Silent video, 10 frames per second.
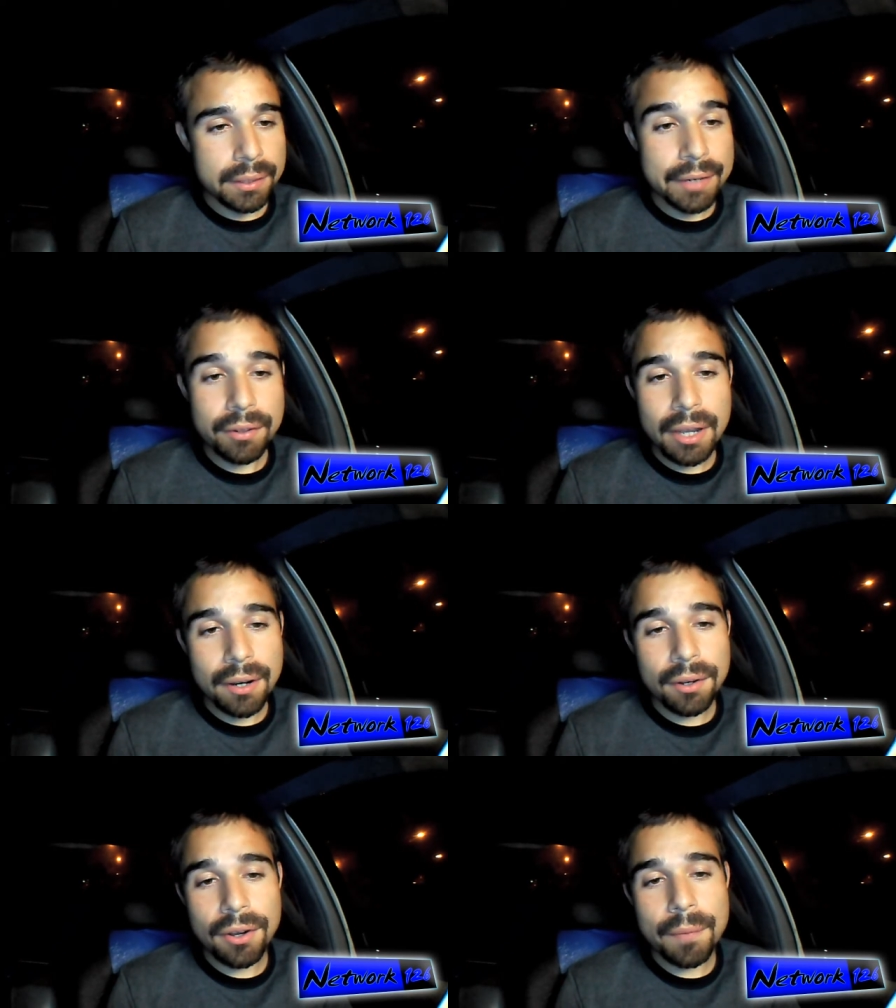Never
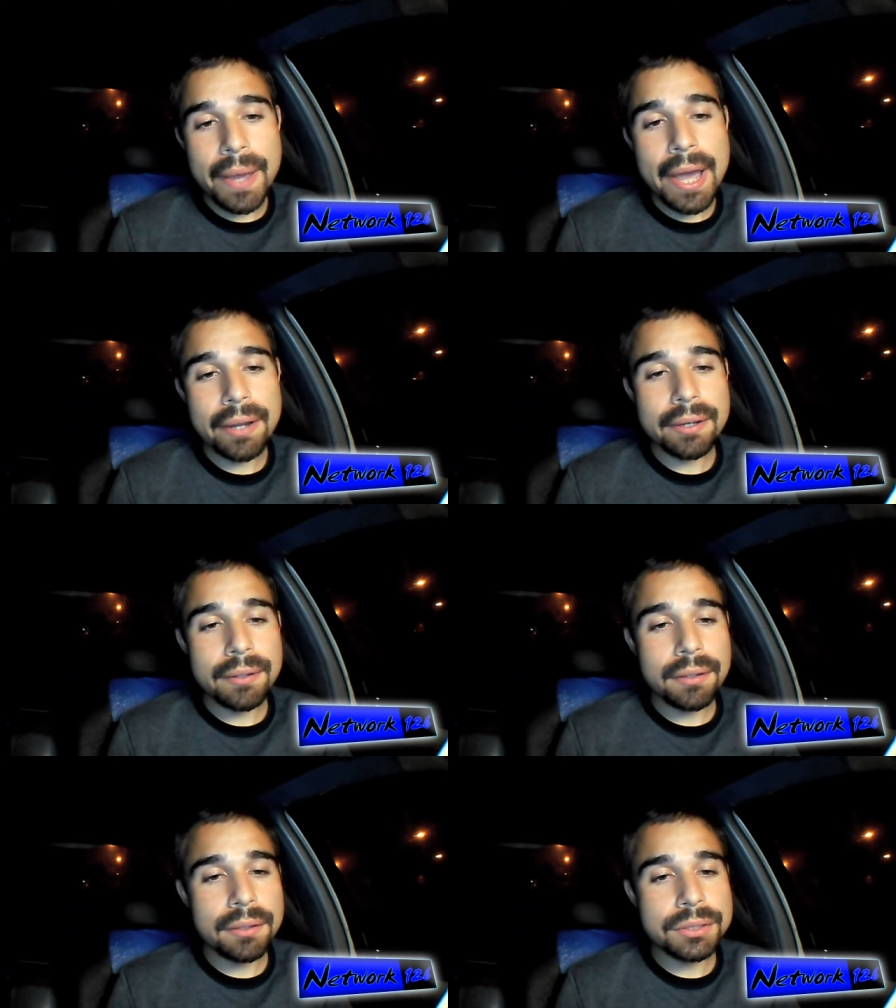got a call back
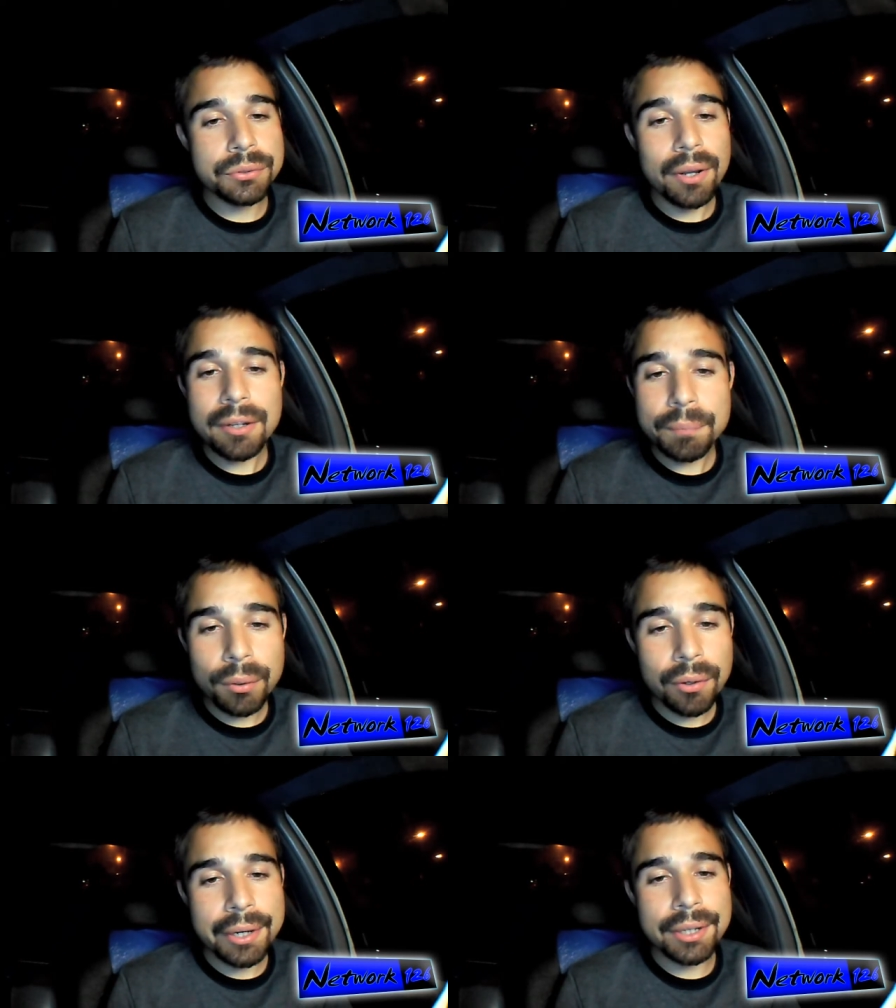to all
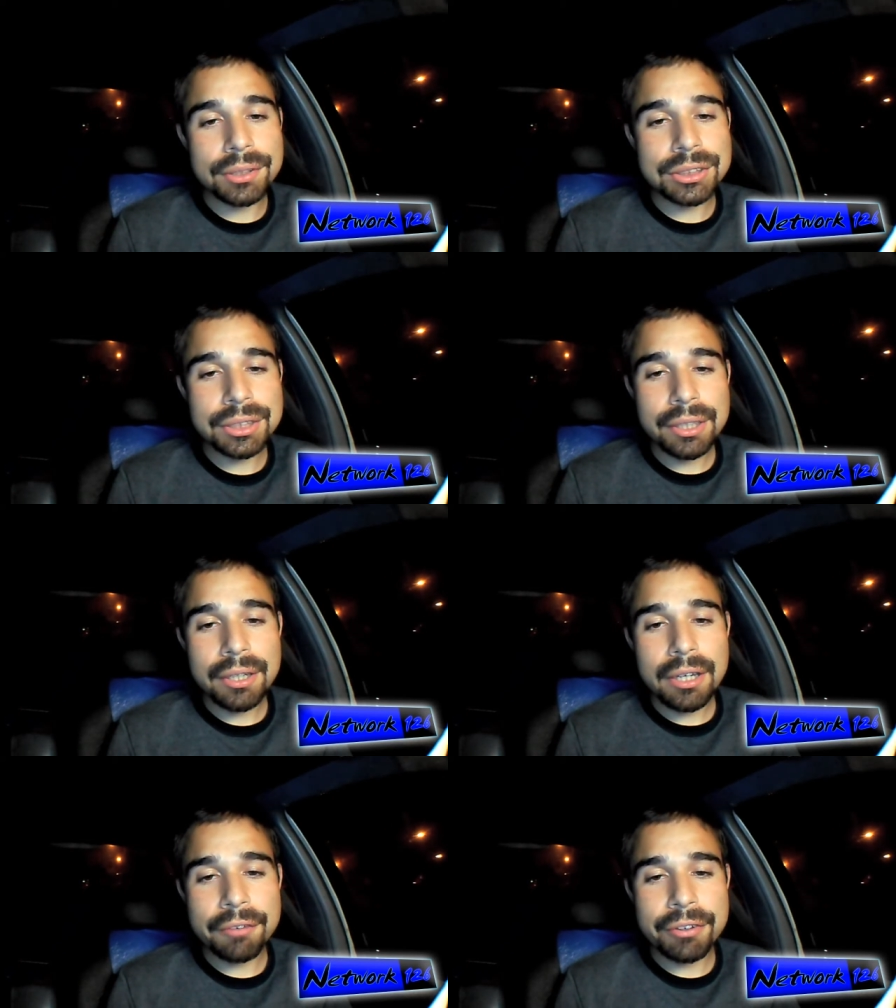employers.
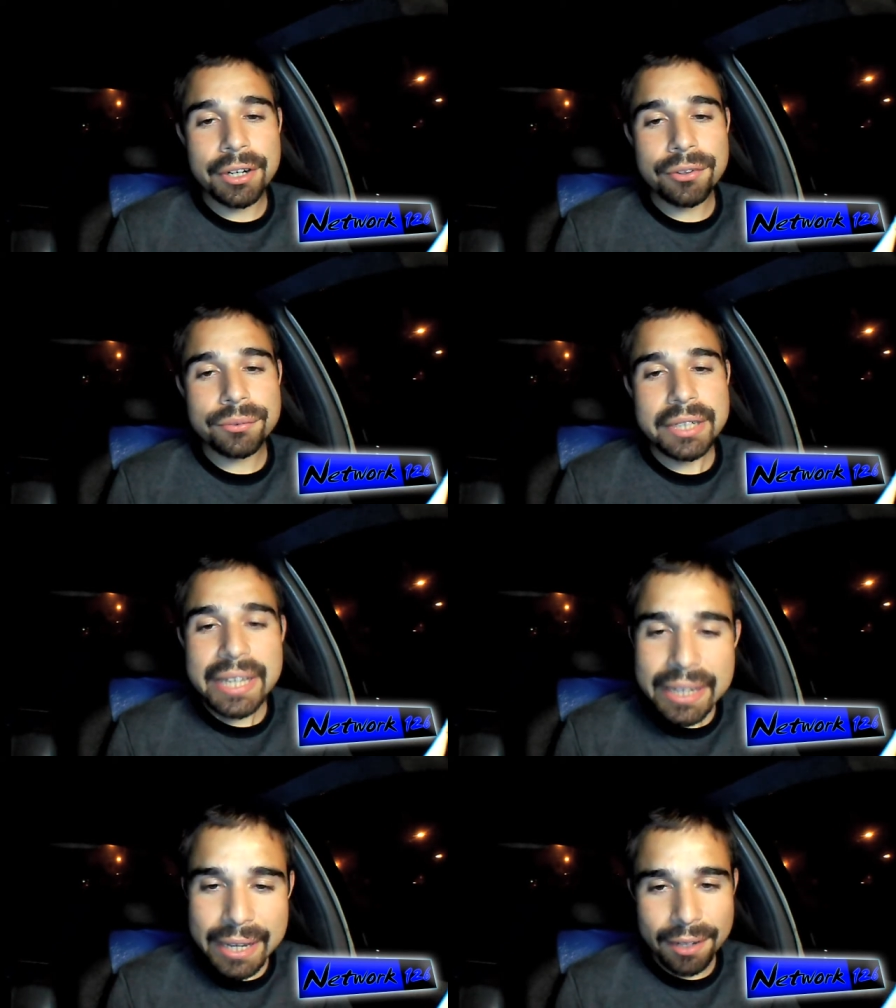If you don't
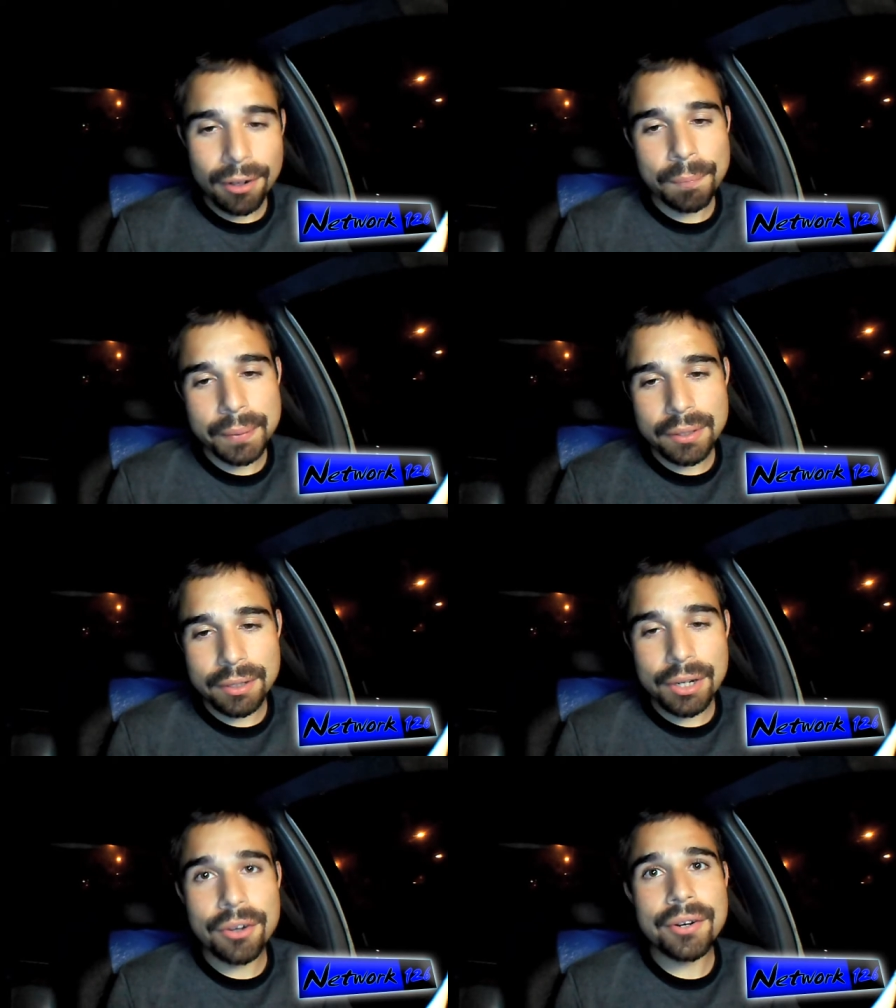need help,
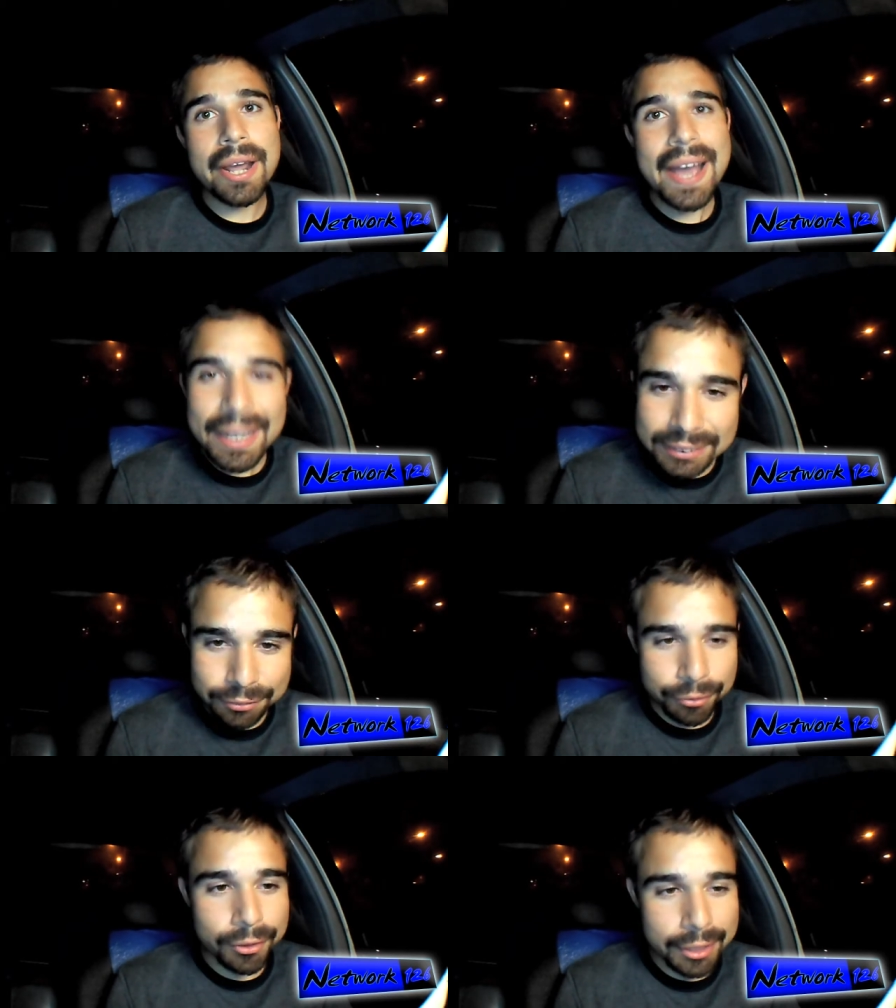don't
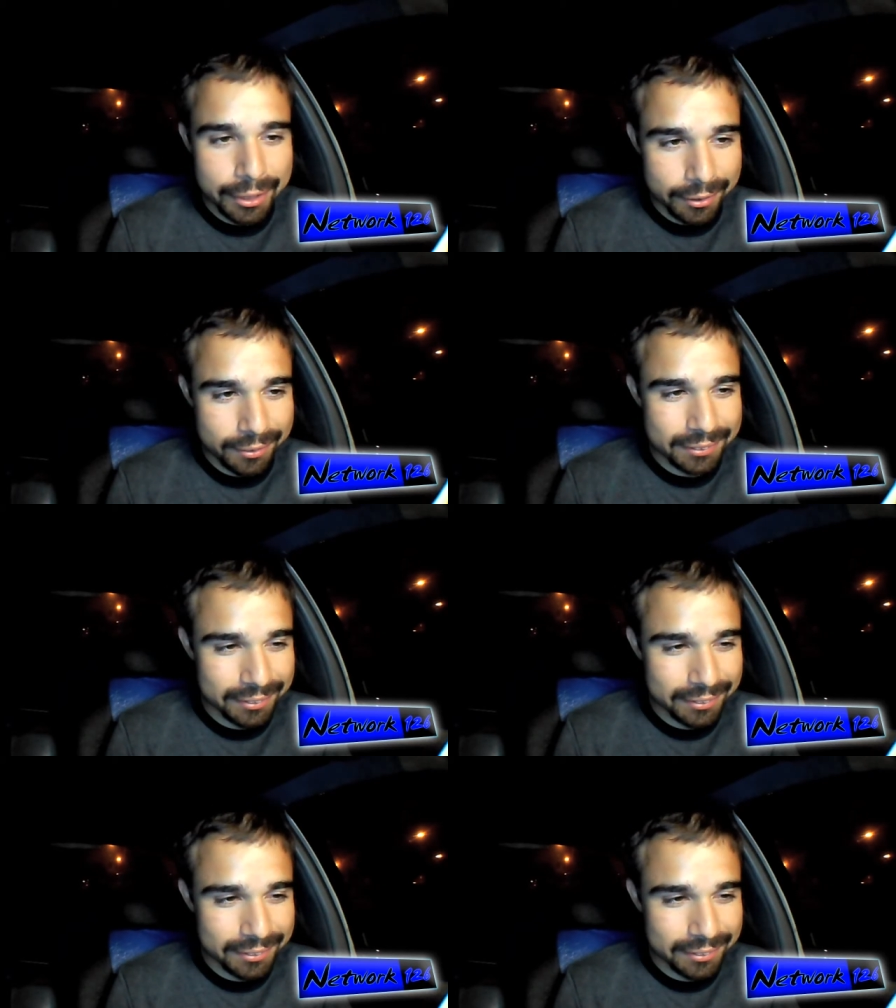ask for it.